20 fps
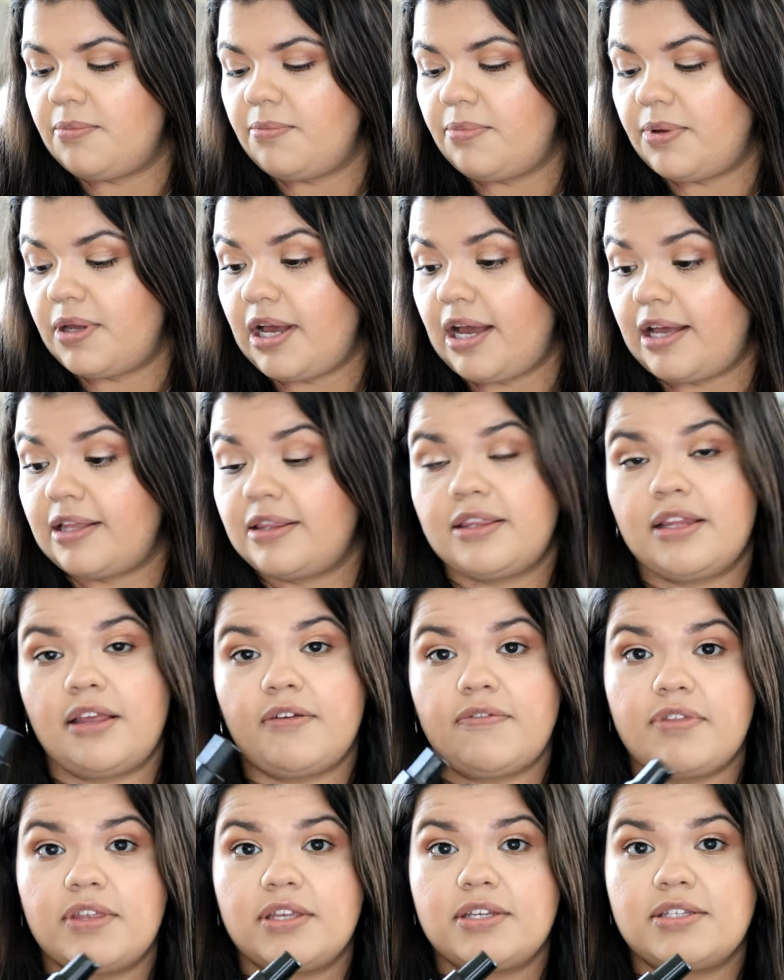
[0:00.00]
but I
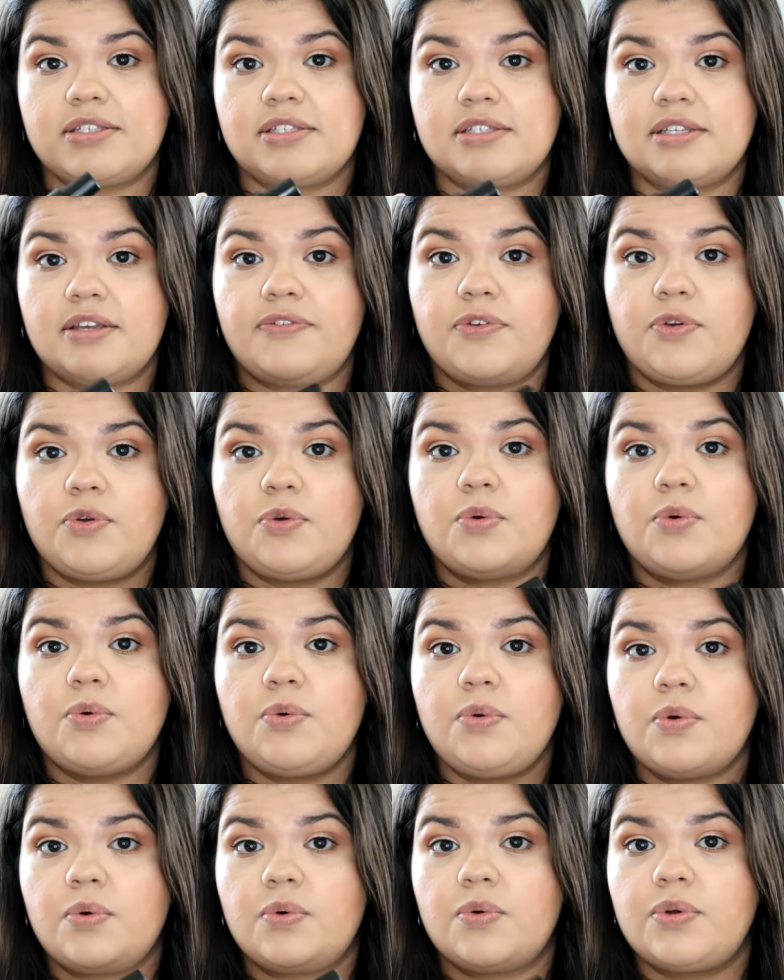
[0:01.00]
love this. If
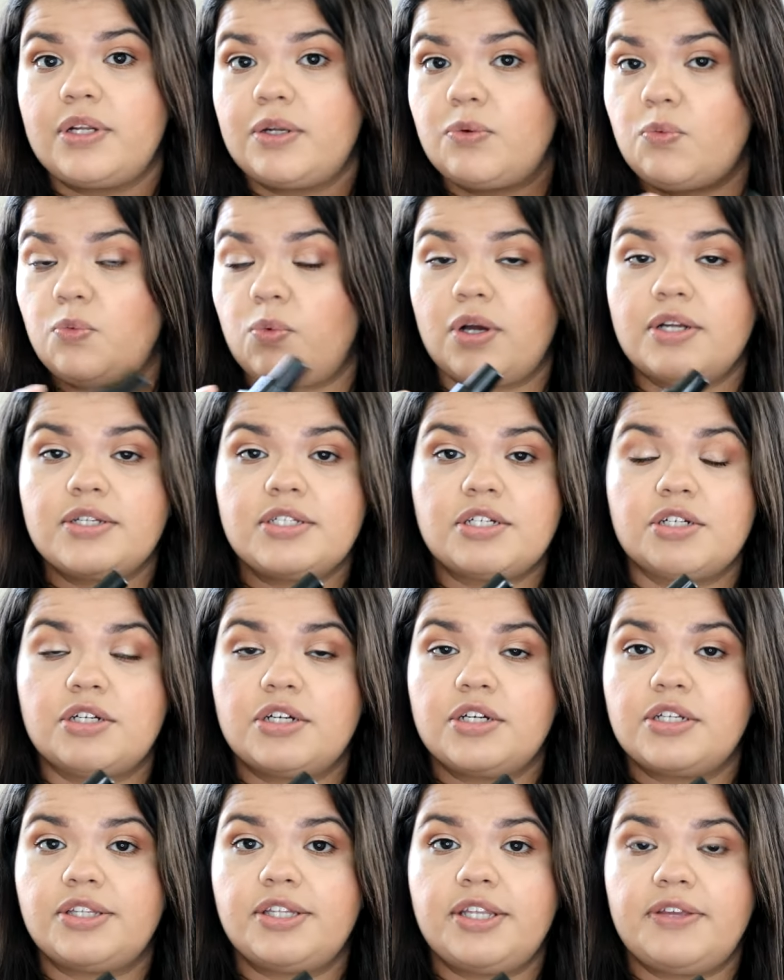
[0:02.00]
you want a
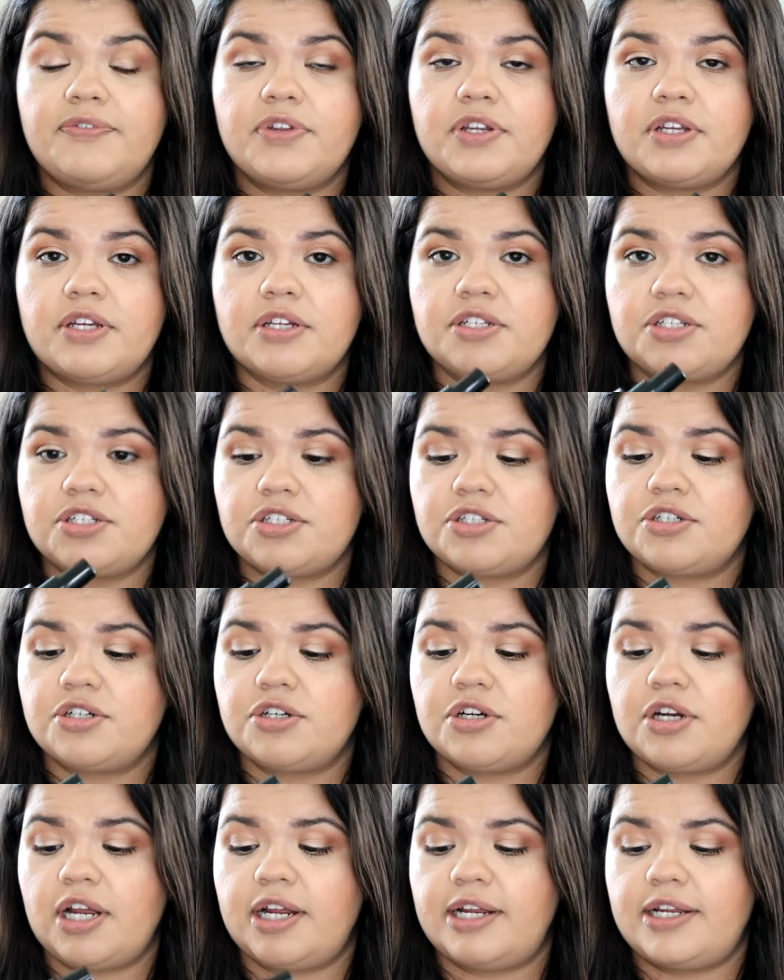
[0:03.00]
good leave-in
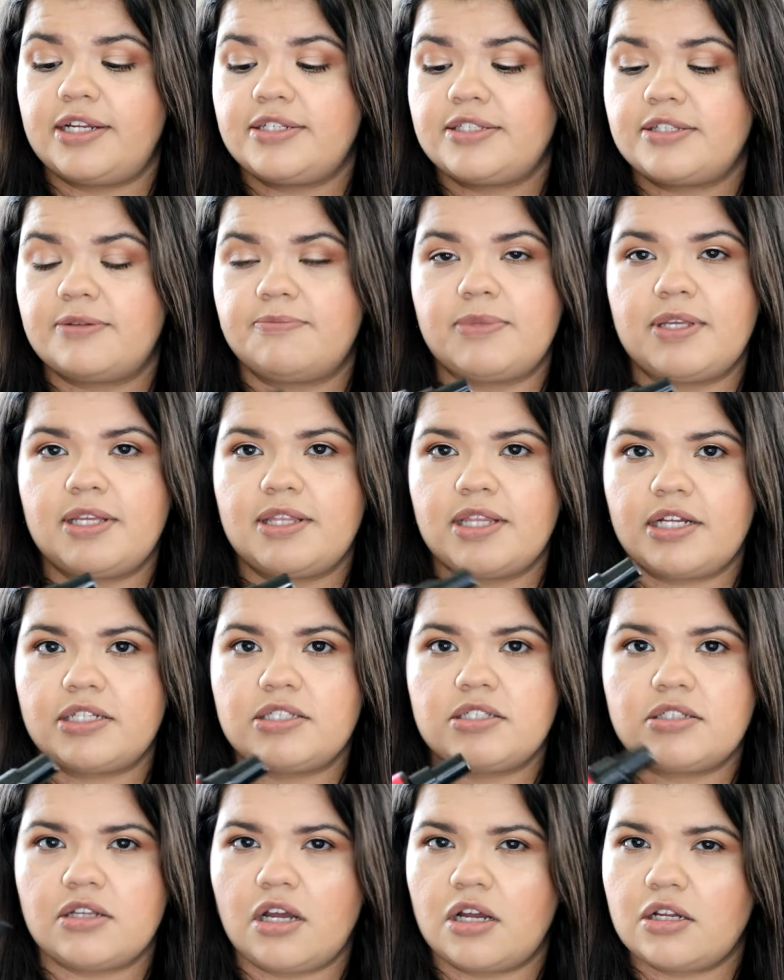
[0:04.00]
conditioner and something
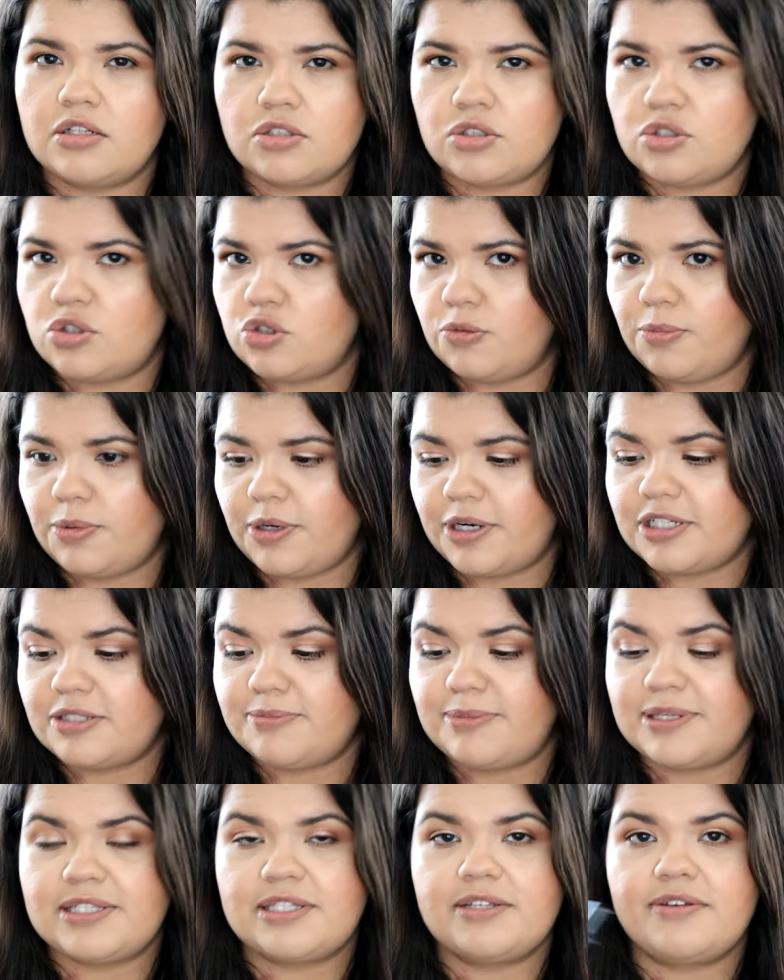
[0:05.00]
that's not super
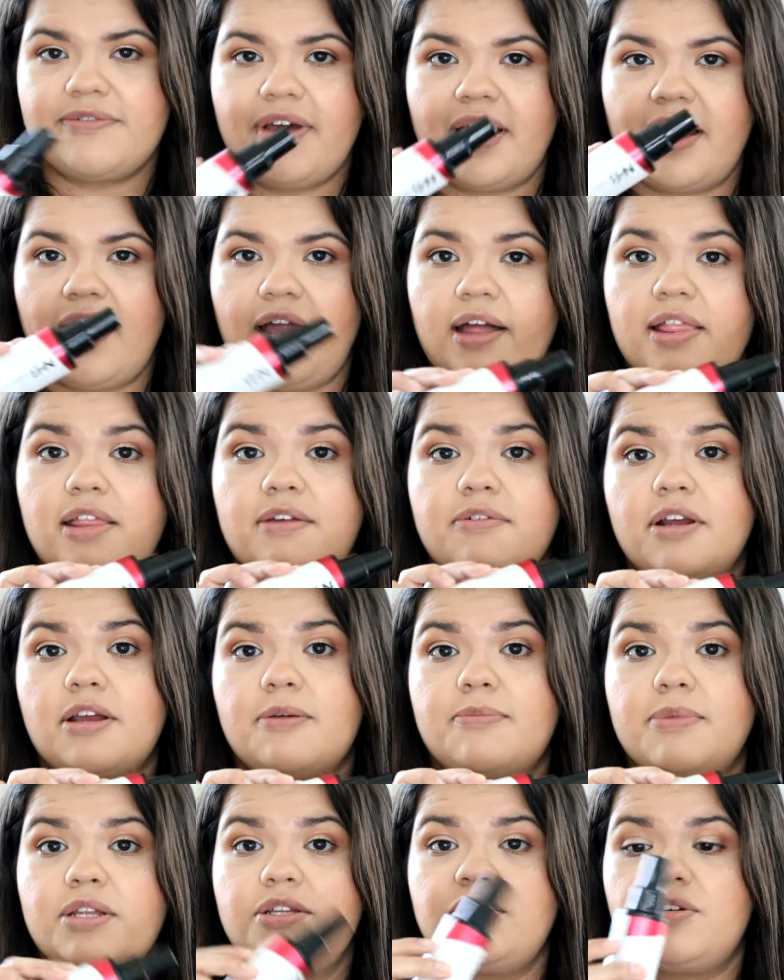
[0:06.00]
expensive, I highly
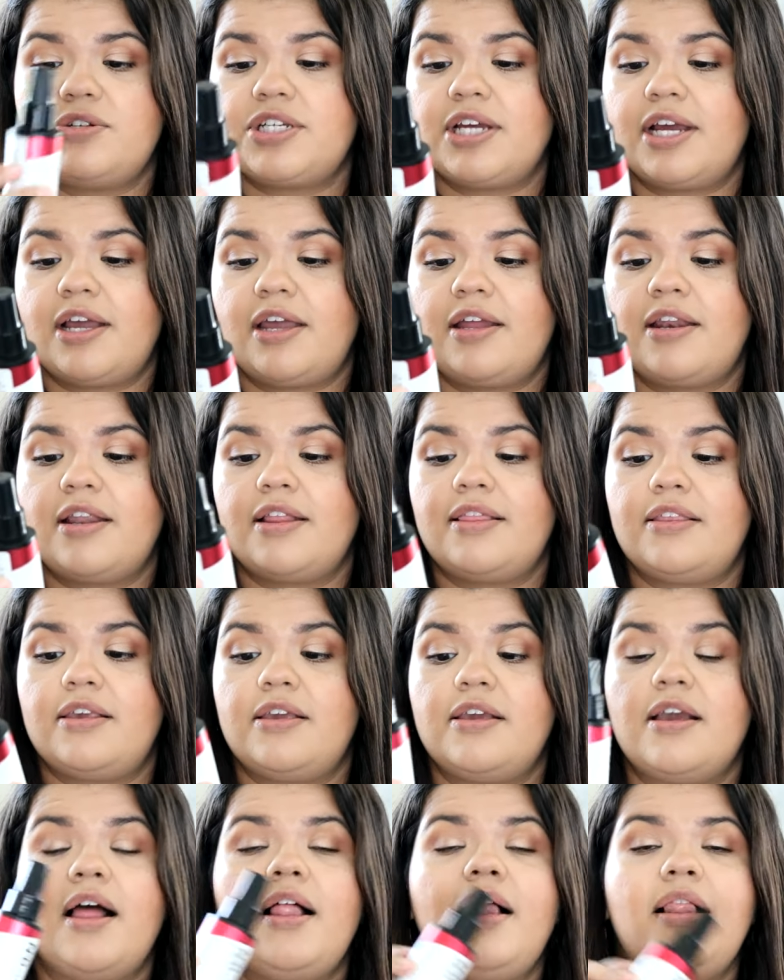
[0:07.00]
recommend you check in
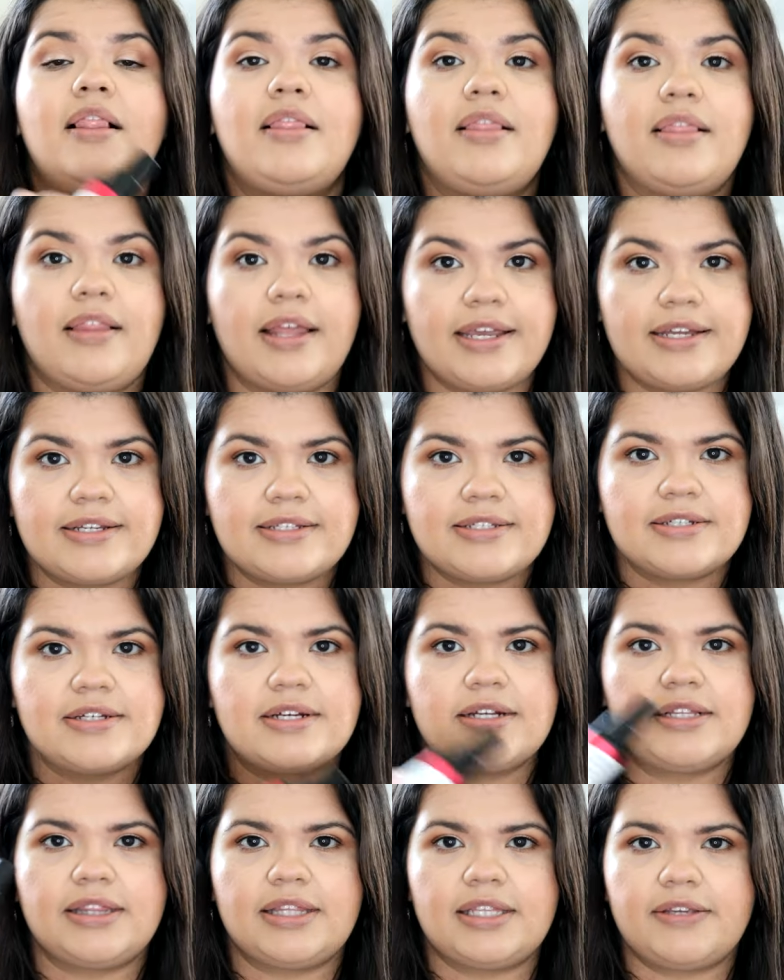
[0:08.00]
the light
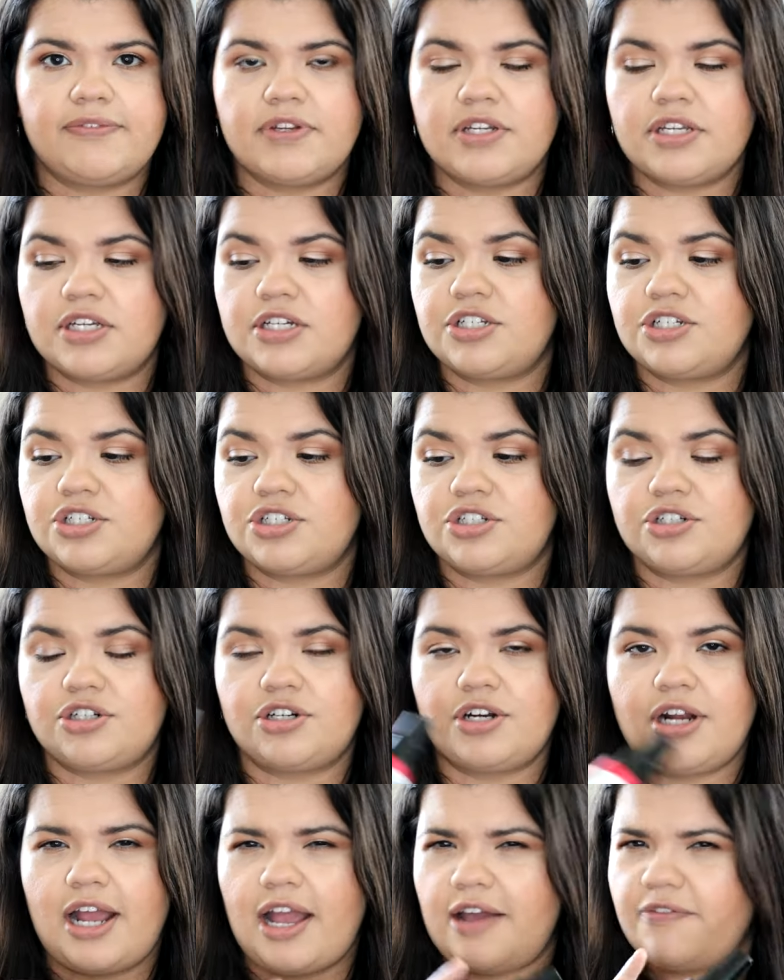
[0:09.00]
leave-in
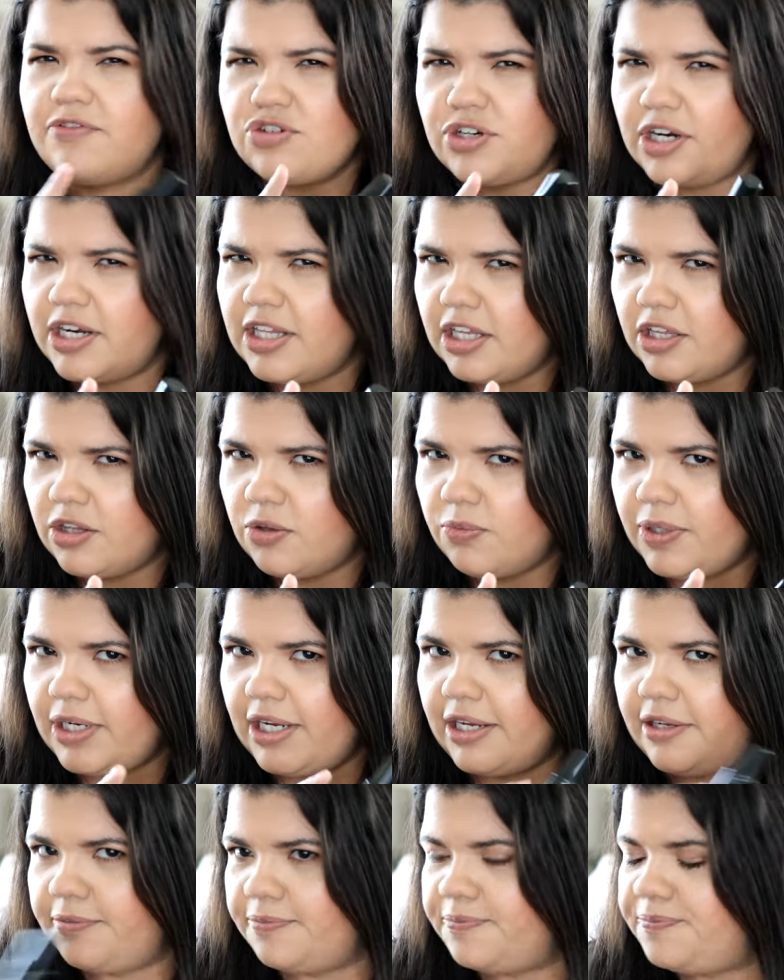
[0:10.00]
conditioner. I haven't tried the other one
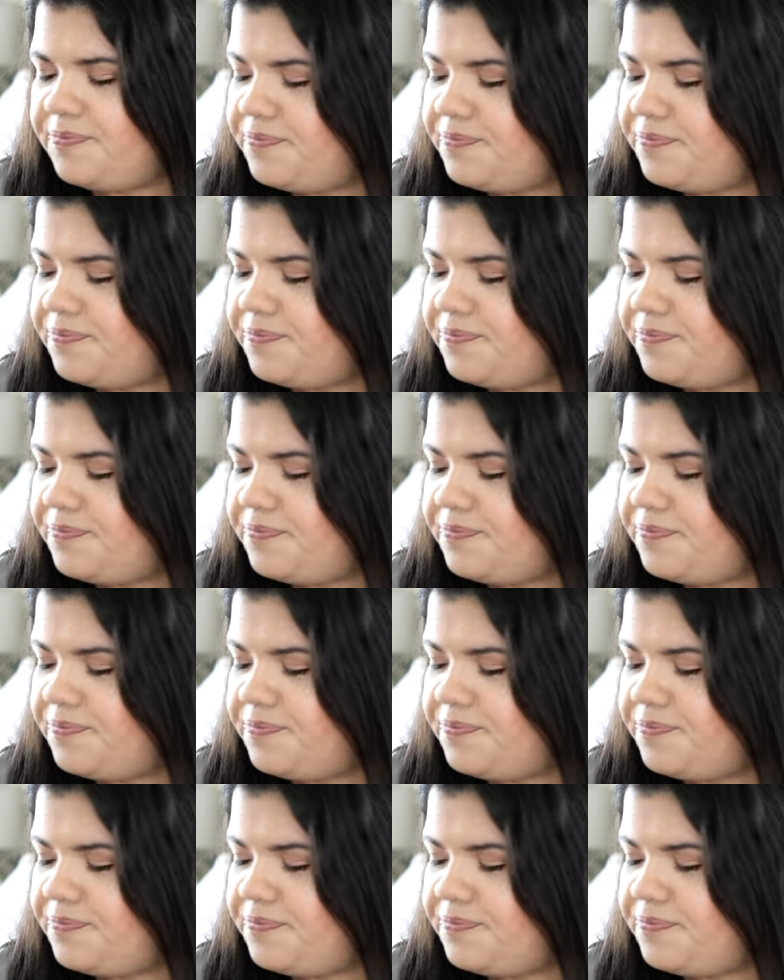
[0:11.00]
yet.